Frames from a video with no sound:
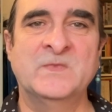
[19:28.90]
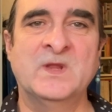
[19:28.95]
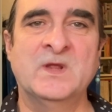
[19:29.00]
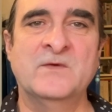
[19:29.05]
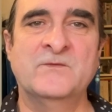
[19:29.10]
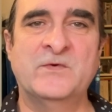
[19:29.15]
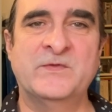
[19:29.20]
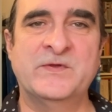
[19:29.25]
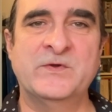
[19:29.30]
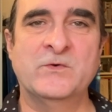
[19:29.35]

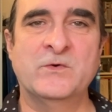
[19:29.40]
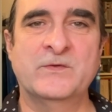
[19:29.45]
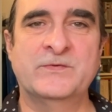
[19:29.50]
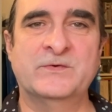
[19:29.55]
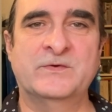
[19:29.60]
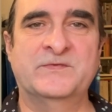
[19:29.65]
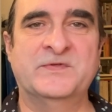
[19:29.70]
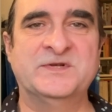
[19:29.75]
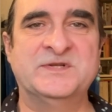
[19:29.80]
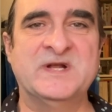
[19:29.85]
For the
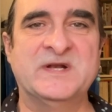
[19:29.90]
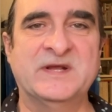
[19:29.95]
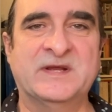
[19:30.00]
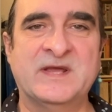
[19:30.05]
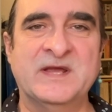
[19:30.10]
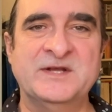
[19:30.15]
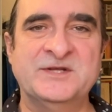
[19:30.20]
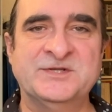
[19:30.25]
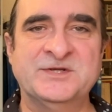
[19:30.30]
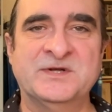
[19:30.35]
author of the
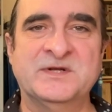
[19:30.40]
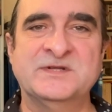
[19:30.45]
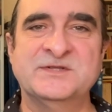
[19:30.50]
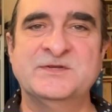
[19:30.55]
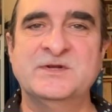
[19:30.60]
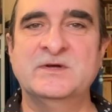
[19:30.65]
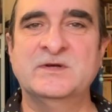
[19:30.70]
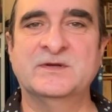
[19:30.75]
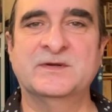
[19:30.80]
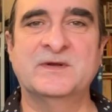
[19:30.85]
dedication is
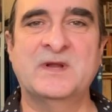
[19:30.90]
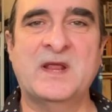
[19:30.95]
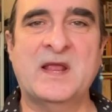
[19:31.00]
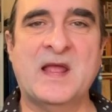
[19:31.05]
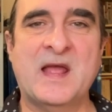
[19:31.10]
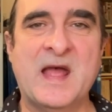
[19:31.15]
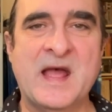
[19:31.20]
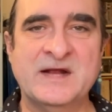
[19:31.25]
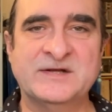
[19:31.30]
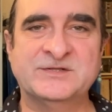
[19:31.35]
not
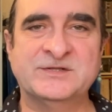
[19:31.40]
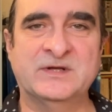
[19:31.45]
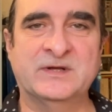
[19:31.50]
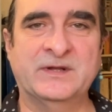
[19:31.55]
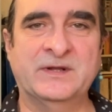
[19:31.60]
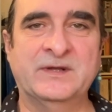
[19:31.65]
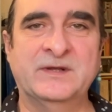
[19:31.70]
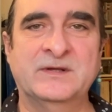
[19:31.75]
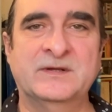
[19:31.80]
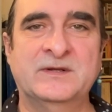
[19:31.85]

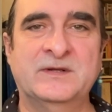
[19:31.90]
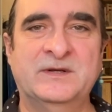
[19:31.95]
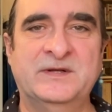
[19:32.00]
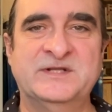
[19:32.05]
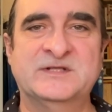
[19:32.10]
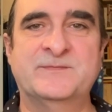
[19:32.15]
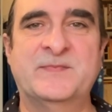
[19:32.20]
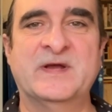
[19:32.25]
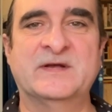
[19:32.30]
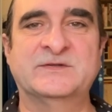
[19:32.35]
actually
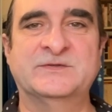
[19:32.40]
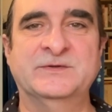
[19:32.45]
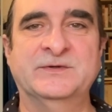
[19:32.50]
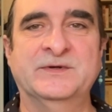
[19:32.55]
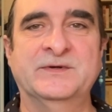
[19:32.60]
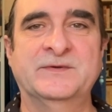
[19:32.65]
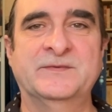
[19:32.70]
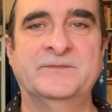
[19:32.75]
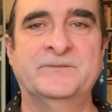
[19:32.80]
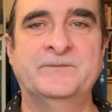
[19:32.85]

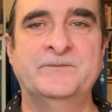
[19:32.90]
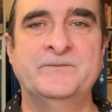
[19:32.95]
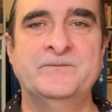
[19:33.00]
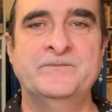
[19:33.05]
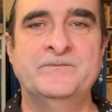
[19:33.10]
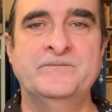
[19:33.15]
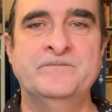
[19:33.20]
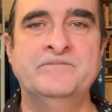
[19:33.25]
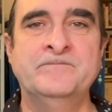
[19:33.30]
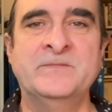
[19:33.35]
Lispector,
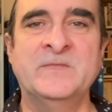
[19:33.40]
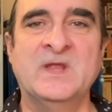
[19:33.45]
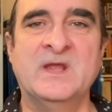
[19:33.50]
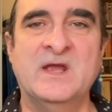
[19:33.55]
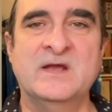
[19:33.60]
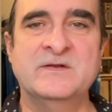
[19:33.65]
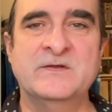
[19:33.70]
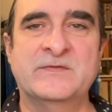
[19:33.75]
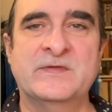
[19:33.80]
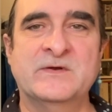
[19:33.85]

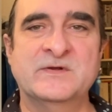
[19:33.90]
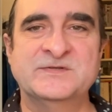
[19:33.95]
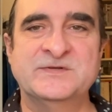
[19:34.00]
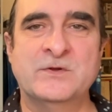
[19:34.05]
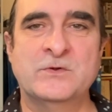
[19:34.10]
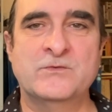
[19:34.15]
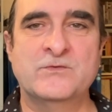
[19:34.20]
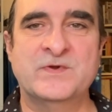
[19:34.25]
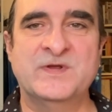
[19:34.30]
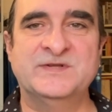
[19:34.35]
in that there is
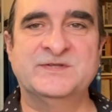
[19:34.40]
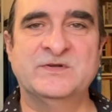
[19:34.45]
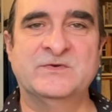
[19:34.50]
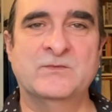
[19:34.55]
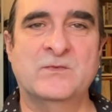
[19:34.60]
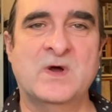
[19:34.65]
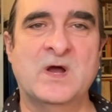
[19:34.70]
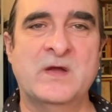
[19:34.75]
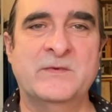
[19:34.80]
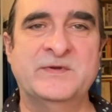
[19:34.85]
no
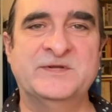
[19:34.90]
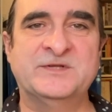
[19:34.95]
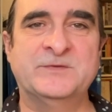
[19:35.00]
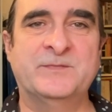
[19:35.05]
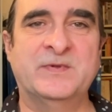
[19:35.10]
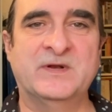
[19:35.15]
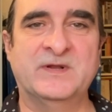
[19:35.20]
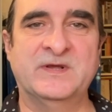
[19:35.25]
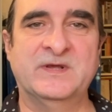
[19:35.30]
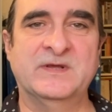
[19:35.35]
reason why we should
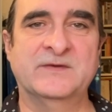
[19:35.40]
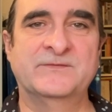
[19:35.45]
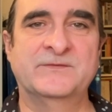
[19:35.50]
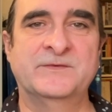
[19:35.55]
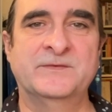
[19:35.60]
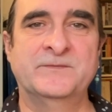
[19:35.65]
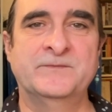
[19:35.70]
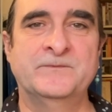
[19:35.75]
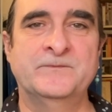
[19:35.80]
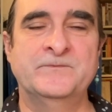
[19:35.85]
believe
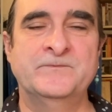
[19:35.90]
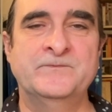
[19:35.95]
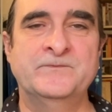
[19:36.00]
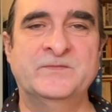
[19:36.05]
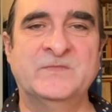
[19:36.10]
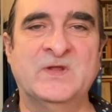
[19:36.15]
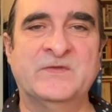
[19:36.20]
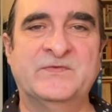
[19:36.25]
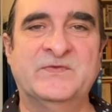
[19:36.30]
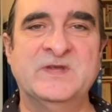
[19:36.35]

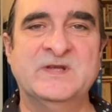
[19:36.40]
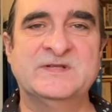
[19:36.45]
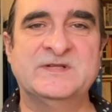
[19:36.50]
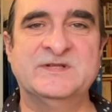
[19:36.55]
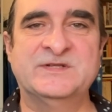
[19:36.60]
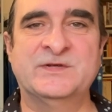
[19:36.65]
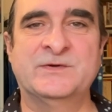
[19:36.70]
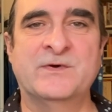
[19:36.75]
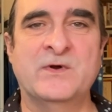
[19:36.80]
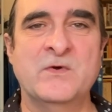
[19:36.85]
that this
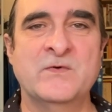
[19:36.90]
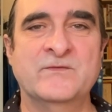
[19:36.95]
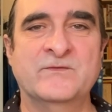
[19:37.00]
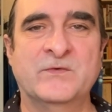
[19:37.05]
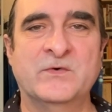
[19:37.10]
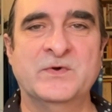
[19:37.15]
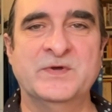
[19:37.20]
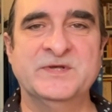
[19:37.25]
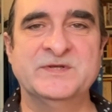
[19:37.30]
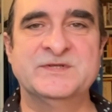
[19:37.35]
is her own
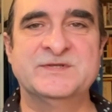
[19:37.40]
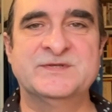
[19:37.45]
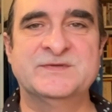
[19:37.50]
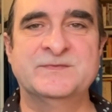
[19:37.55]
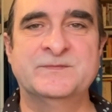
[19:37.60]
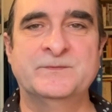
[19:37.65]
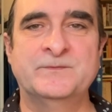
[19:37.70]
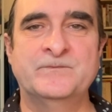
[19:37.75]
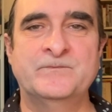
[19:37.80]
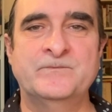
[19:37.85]
voice,
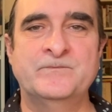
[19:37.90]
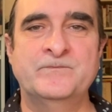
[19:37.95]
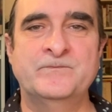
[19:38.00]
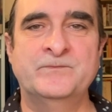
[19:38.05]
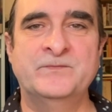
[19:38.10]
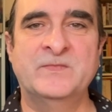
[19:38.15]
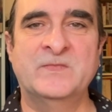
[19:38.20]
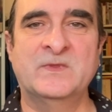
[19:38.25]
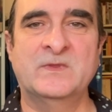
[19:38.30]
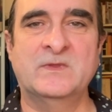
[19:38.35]

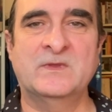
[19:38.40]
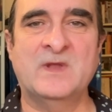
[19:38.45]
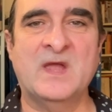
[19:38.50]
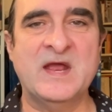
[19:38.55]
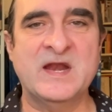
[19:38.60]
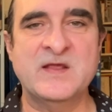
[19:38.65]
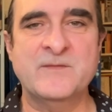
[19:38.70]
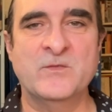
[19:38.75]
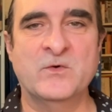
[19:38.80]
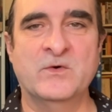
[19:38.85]

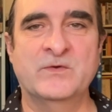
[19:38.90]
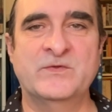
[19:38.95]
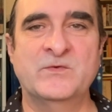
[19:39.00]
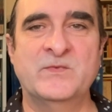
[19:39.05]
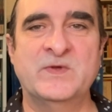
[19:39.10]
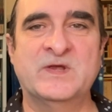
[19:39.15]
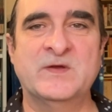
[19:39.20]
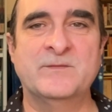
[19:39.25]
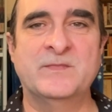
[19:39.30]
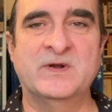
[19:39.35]
any more than
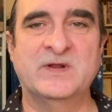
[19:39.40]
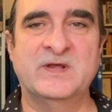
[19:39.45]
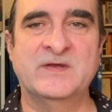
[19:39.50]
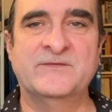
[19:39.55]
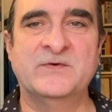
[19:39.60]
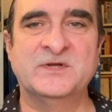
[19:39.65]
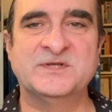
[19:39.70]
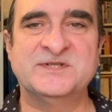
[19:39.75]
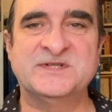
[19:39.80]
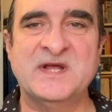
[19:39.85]
we can
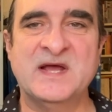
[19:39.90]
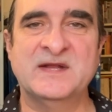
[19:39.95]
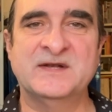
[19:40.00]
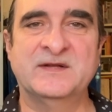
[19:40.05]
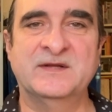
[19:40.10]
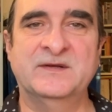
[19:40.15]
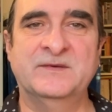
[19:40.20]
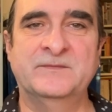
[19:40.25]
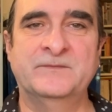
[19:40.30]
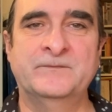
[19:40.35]
believe her
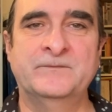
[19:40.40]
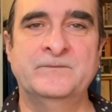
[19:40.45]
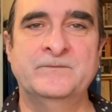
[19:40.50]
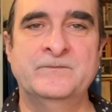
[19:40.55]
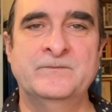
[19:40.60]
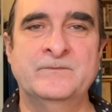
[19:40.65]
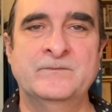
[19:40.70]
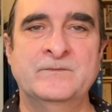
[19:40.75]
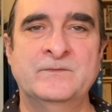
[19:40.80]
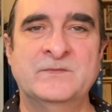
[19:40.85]
standing,
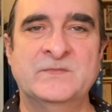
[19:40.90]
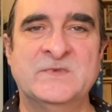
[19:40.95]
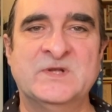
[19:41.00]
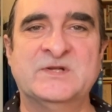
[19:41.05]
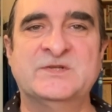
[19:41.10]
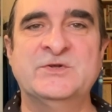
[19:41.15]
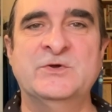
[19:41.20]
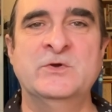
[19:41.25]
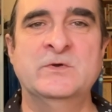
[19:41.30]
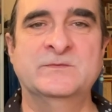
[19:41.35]

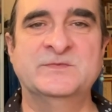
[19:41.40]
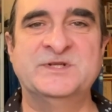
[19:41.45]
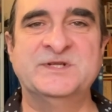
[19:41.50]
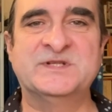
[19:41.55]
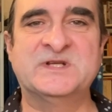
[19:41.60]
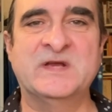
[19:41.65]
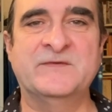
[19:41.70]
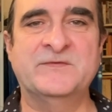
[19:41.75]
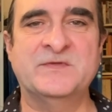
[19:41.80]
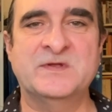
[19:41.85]
to whom
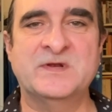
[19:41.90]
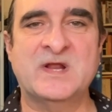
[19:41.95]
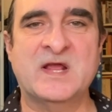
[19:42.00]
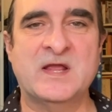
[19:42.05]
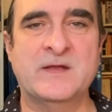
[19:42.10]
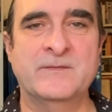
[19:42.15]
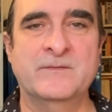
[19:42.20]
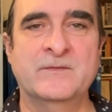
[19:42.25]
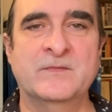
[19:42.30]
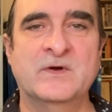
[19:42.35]
she's given the
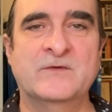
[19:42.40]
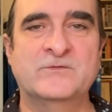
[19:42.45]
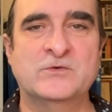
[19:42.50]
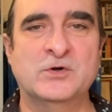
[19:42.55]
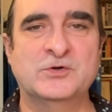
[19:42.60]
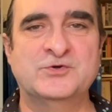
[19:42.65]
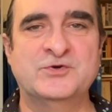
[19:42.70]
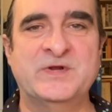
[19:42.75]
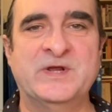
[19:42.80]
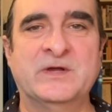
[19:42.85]
name of
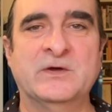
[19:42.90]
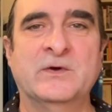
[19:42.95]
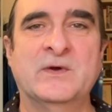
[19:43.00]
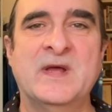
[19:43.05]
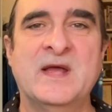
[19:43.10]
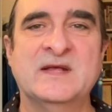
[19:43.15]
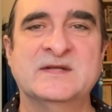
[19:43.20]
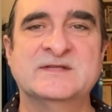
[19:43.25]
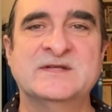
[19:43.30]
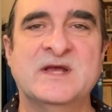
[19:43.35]
Rodrigo
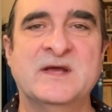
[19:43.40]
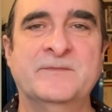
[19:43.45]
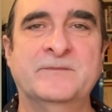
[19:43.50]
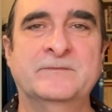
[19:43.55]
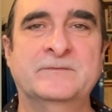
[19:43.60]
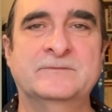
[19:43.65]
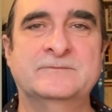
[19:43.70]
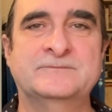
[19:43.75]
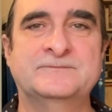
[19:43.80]
S.M.